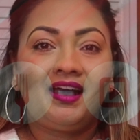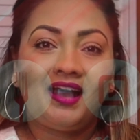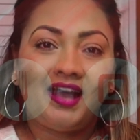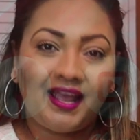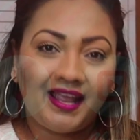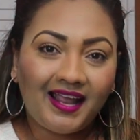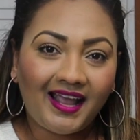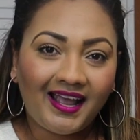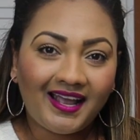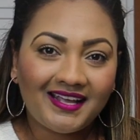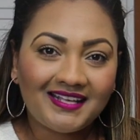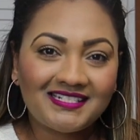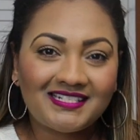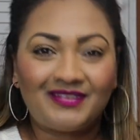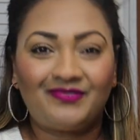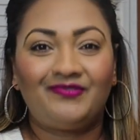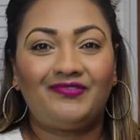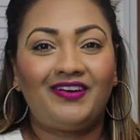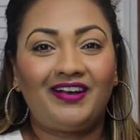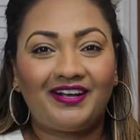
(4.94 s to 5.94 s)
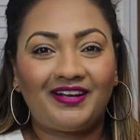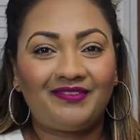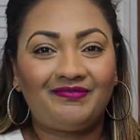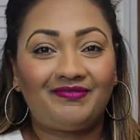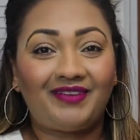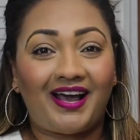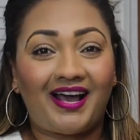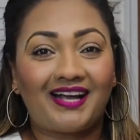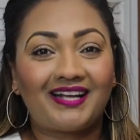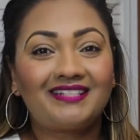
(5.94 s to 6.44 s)
Hi guys, and welcome
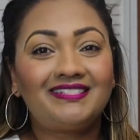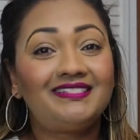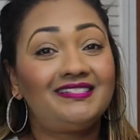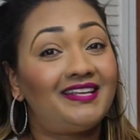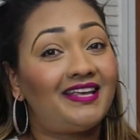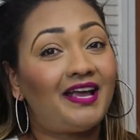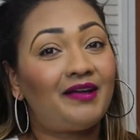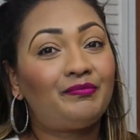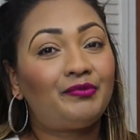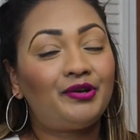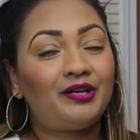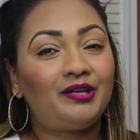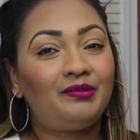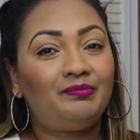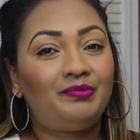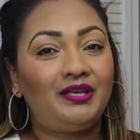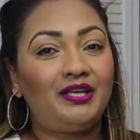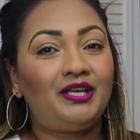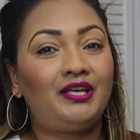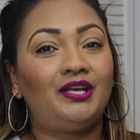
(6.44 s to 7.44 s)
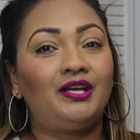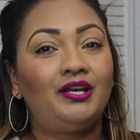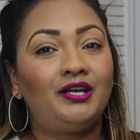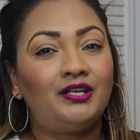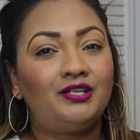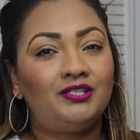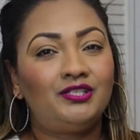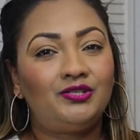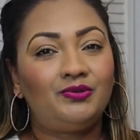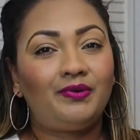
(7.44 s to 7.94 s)
back. Today I'm going to be
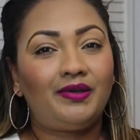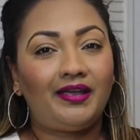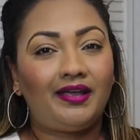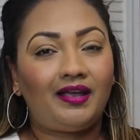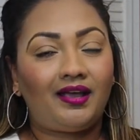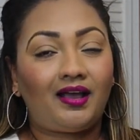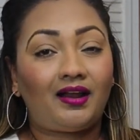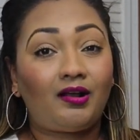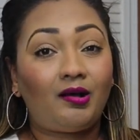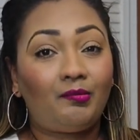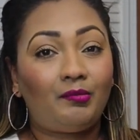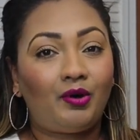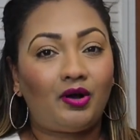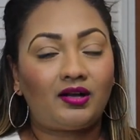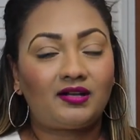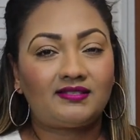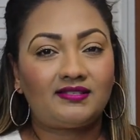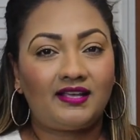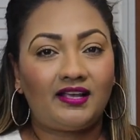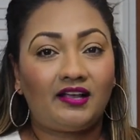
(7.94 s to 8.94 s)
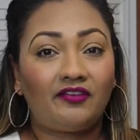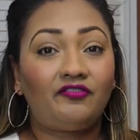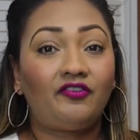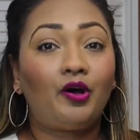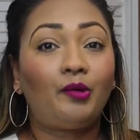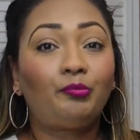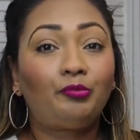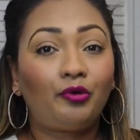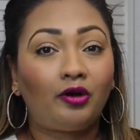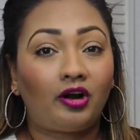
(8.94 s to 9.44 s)
doing an unboxing for
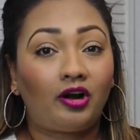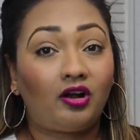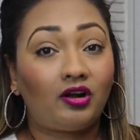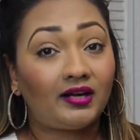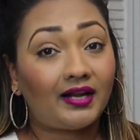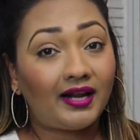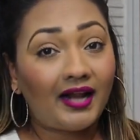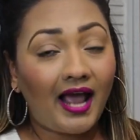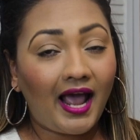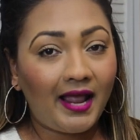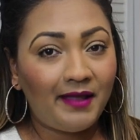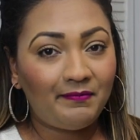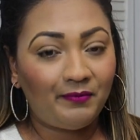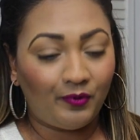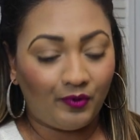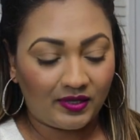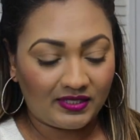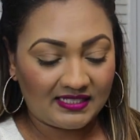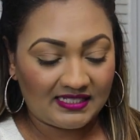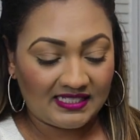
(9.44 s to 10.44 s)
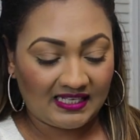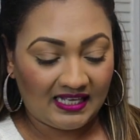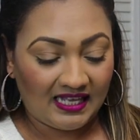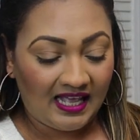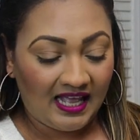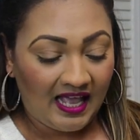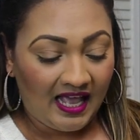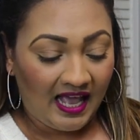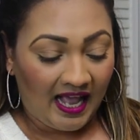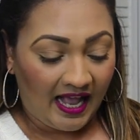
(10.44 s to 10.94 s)
a product that I bought,
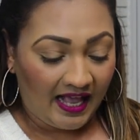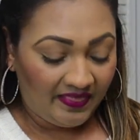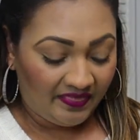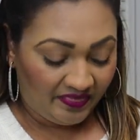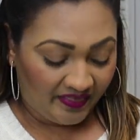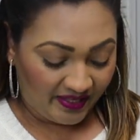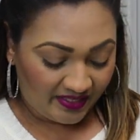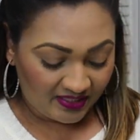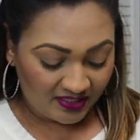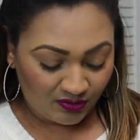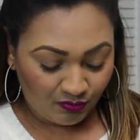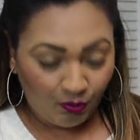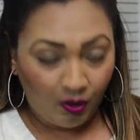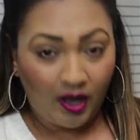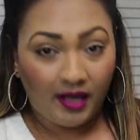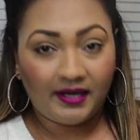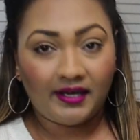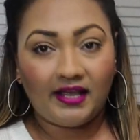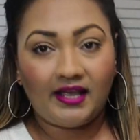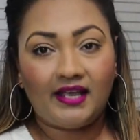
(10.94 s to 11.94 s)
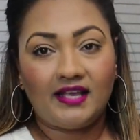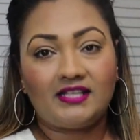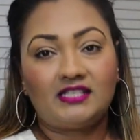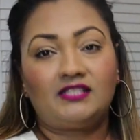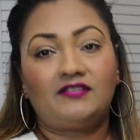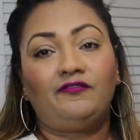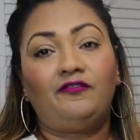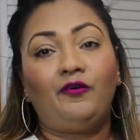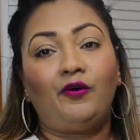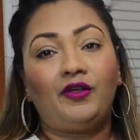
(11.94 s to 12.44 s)
and this one is
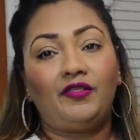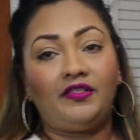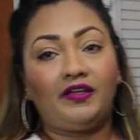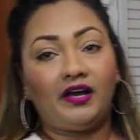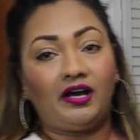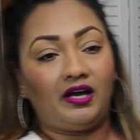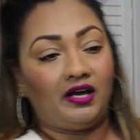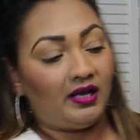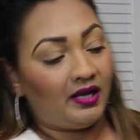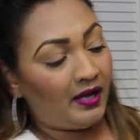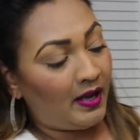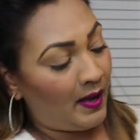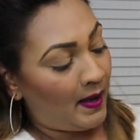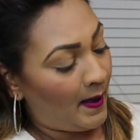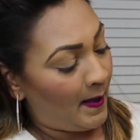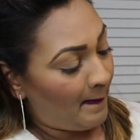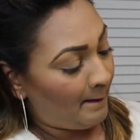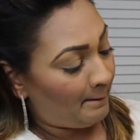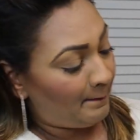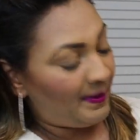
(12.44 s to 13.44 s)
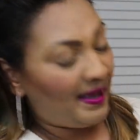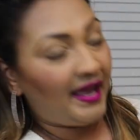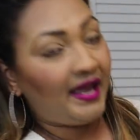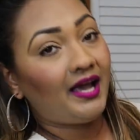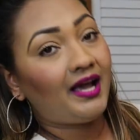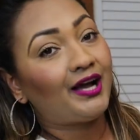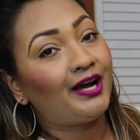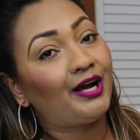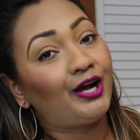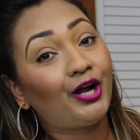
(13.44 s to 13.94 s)
for the
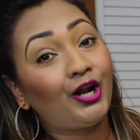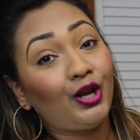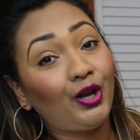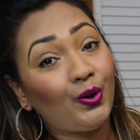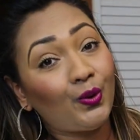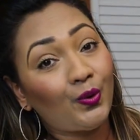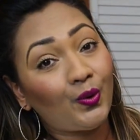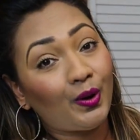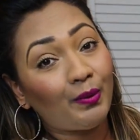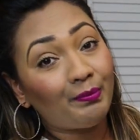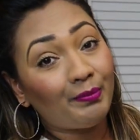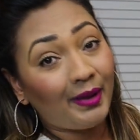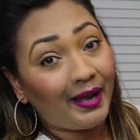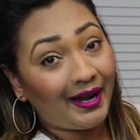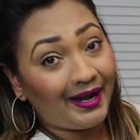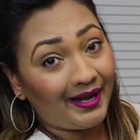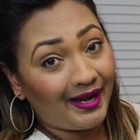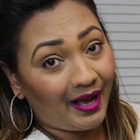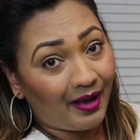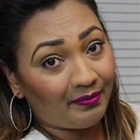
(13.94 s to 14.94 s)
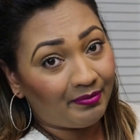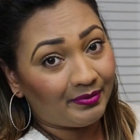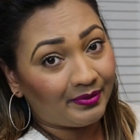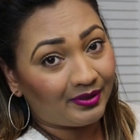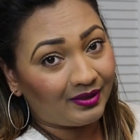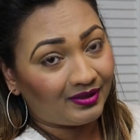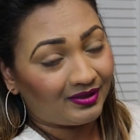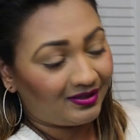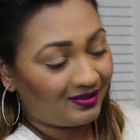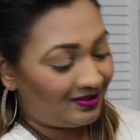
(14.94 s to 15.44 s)
Pink Glow
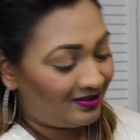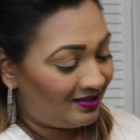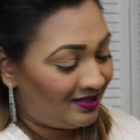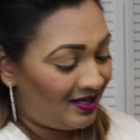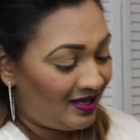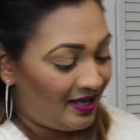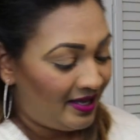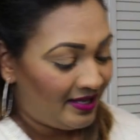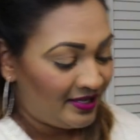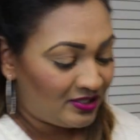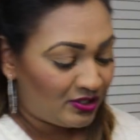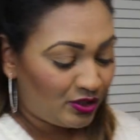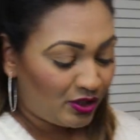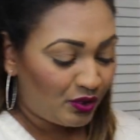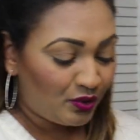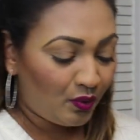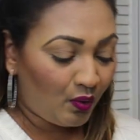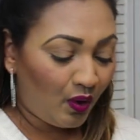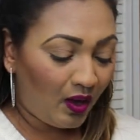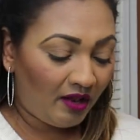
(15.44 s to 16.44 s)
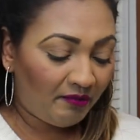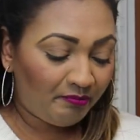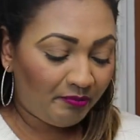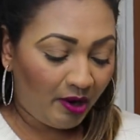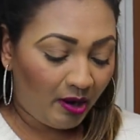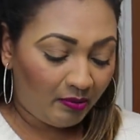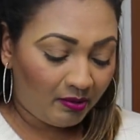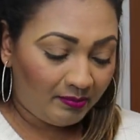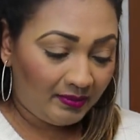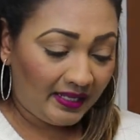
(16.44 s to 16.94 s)
Pineapple. So you all
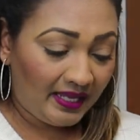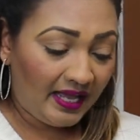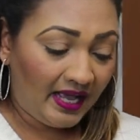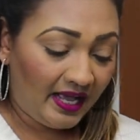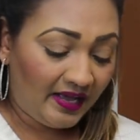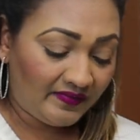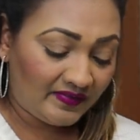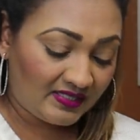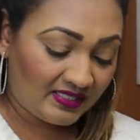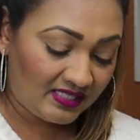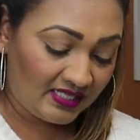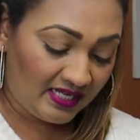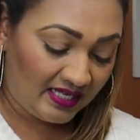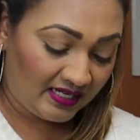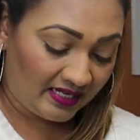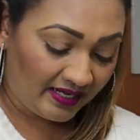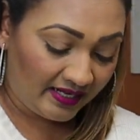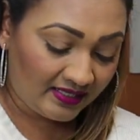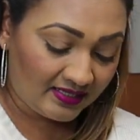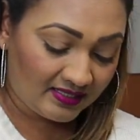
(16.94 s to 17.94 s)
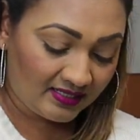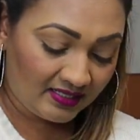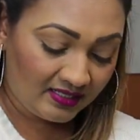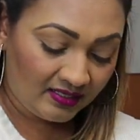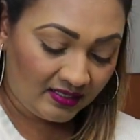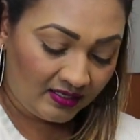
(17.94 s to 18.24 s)
probably have seen it